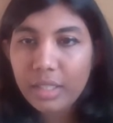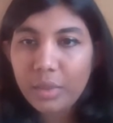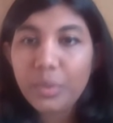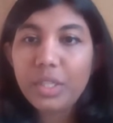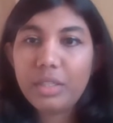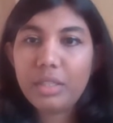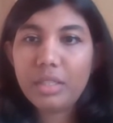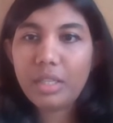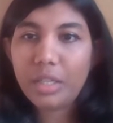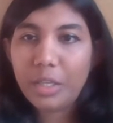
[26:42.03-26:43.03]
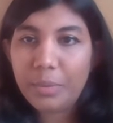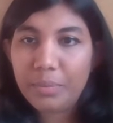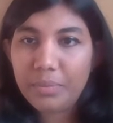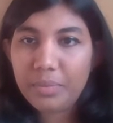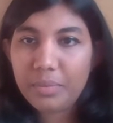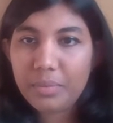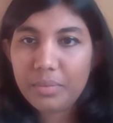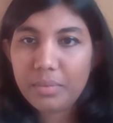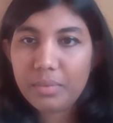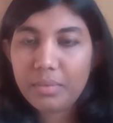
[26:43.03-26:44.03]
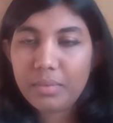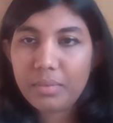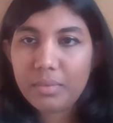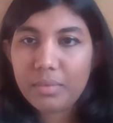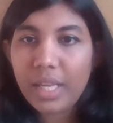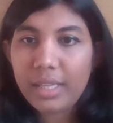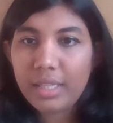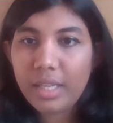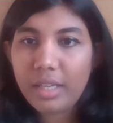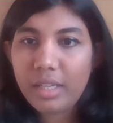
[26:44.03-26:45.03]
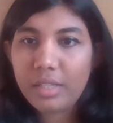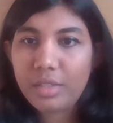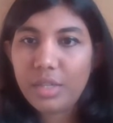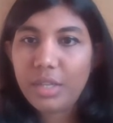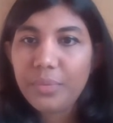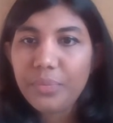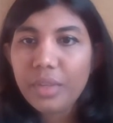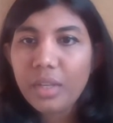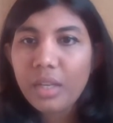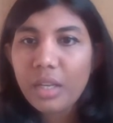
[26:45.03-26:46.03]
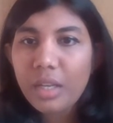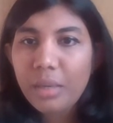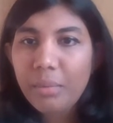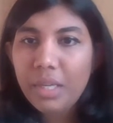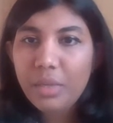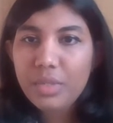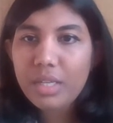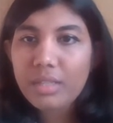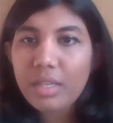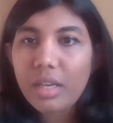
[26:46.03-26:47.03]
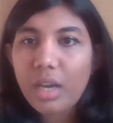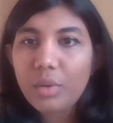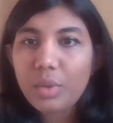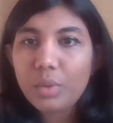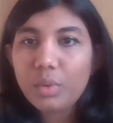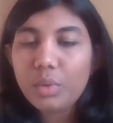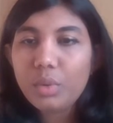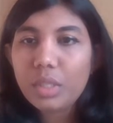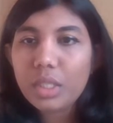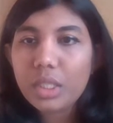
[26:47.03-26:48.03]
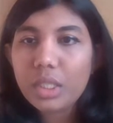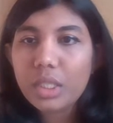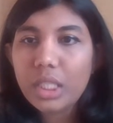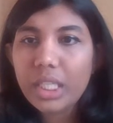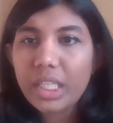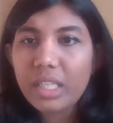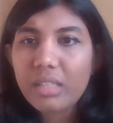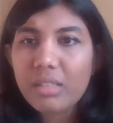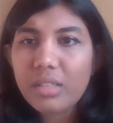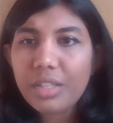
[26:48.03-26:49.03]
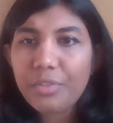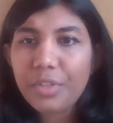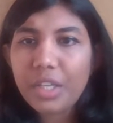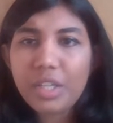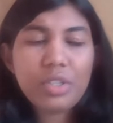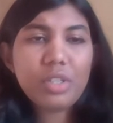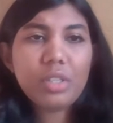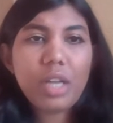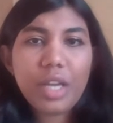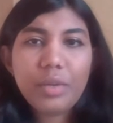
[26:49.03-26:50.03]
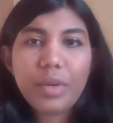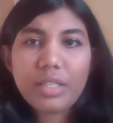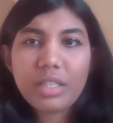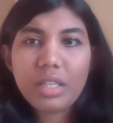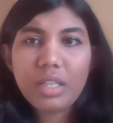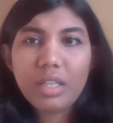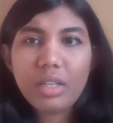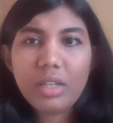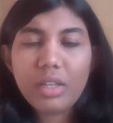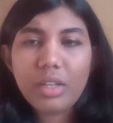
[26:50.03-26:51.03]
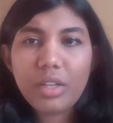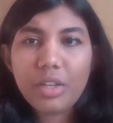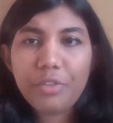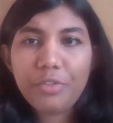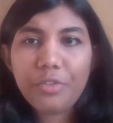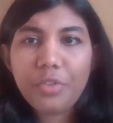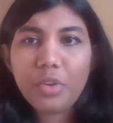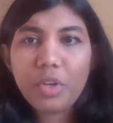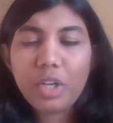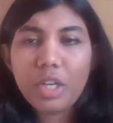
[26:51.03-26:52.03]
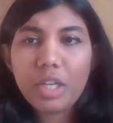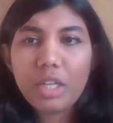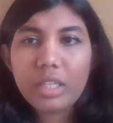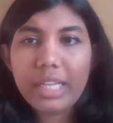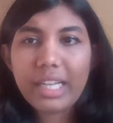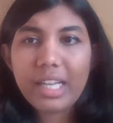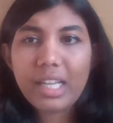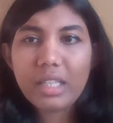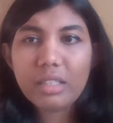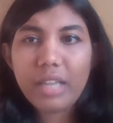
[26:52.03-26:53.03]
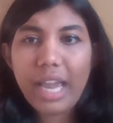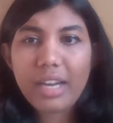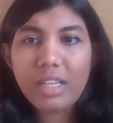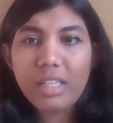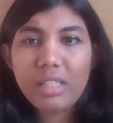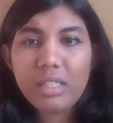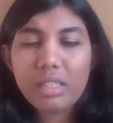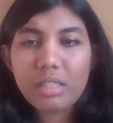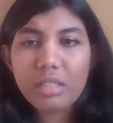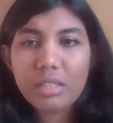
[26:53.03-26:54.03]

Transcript: with healthcare industry. Minu is asking how to earn LinkedIn certification. Are you asking for data analyst?